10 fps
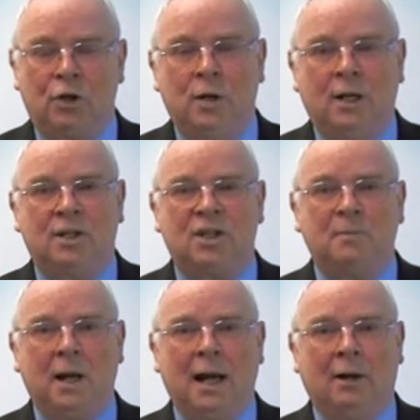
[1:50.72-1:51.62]
You need to
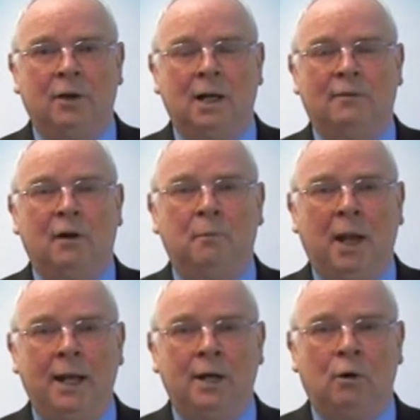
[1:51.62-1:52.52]
spell out the level of
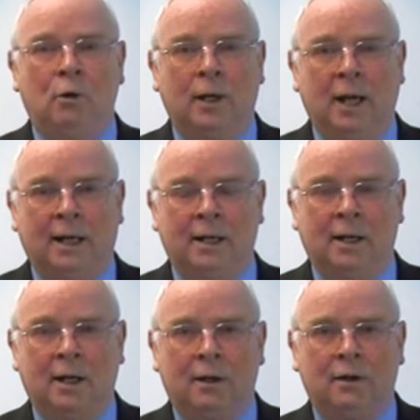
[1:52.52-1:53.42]
pain or
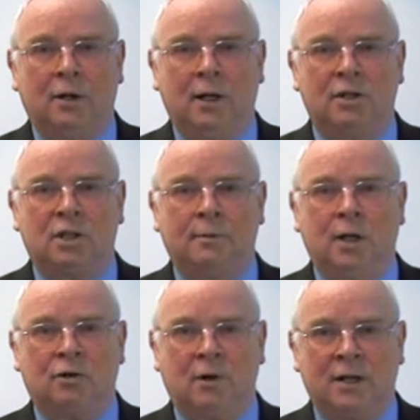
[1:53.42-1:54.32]
gain that needs to
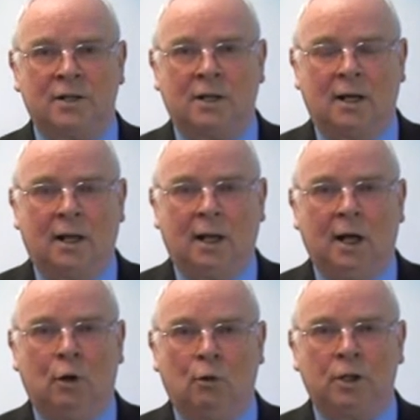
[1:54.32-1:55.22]
be addressed
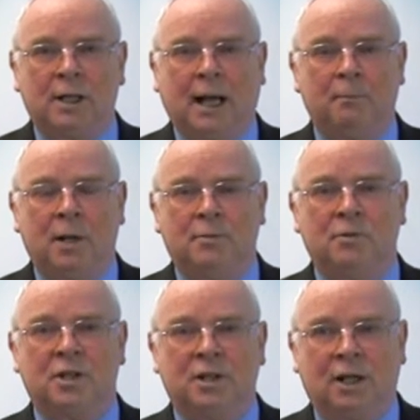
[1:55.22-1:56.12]
in order to get
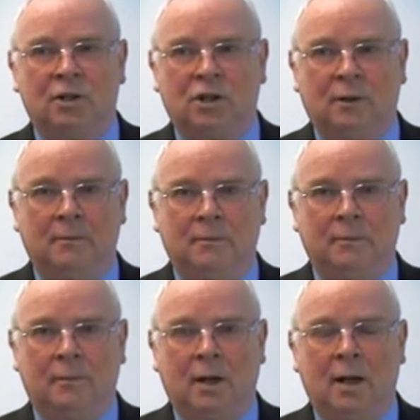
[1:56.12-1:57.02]
people's attention.
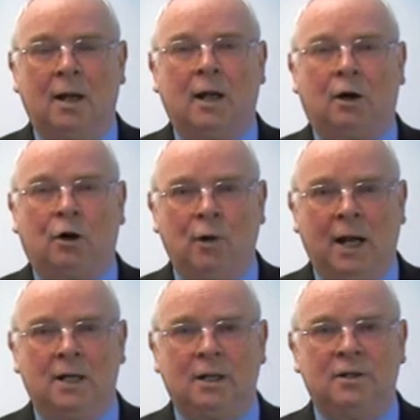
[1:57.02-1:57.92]

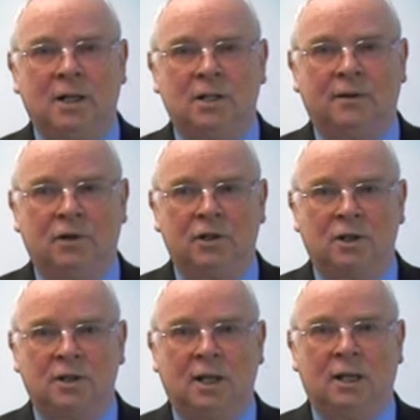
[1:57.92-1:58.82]
Create a sense of
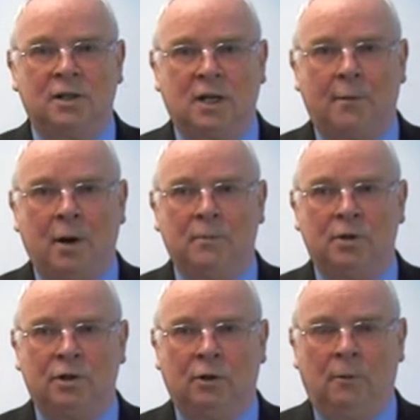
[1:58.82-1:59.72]
urgency is step
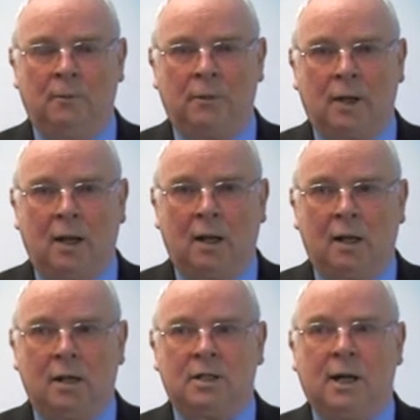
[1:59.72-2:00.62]
number 2.
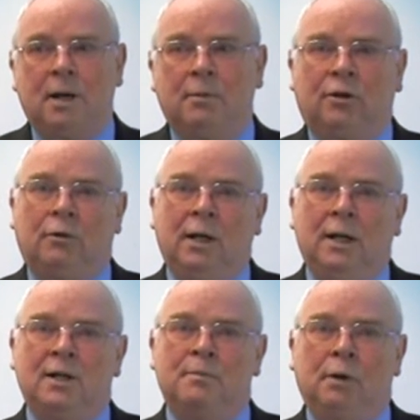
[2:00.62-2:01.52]
Step number
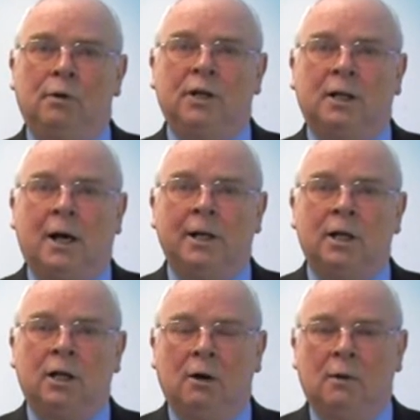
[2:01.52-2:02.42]
3 is build a guiding